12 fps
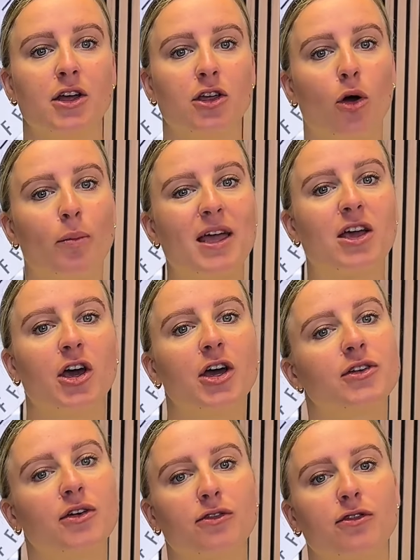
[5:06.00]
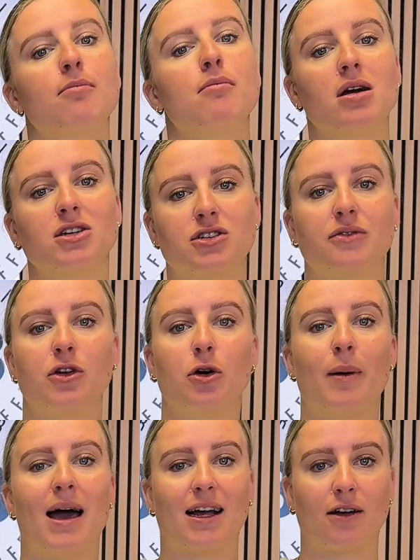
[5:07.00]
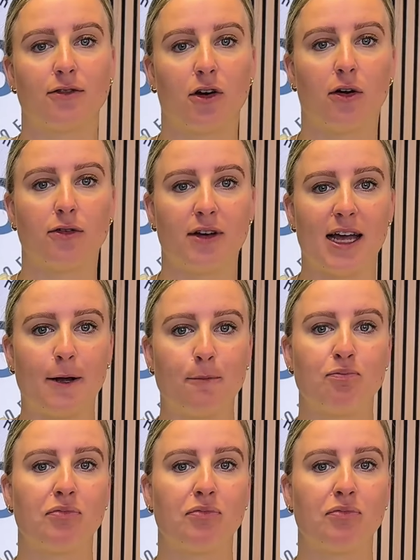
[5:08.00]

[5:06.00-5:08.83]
you'll be good for most of your bag of coffee,